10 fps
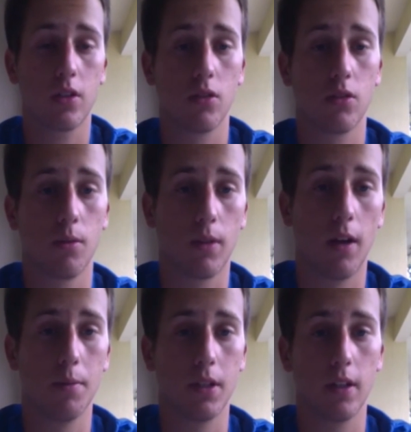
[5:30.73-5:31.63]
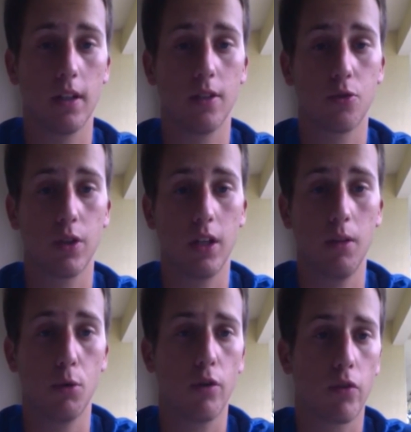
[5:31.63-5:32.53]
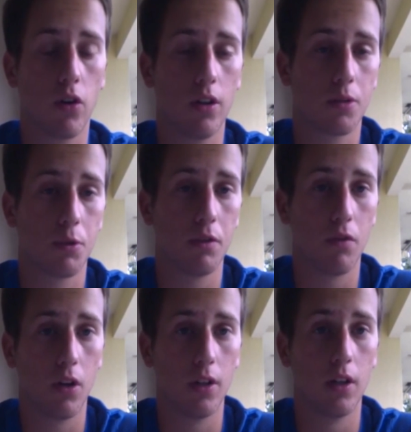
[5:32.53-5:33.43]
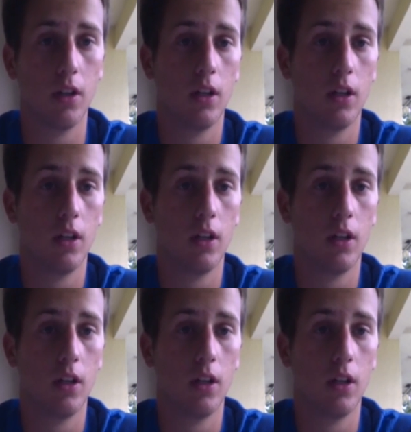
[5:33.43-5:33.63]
So sometimes it will get tricky, but overall it's pretty fun.